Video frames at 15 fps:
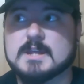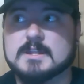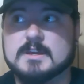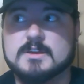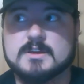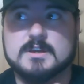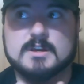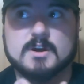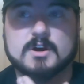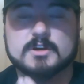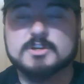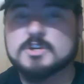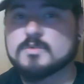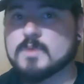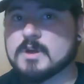Now, you can
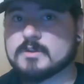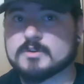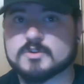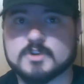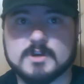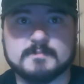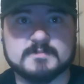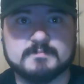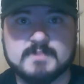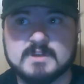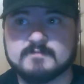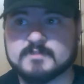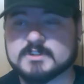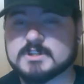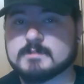argue whether Trump's
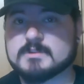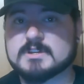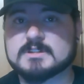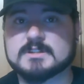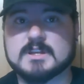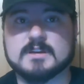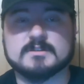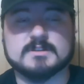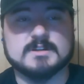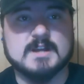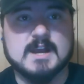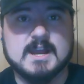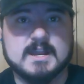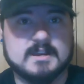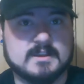been for some of these deals or
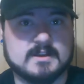not.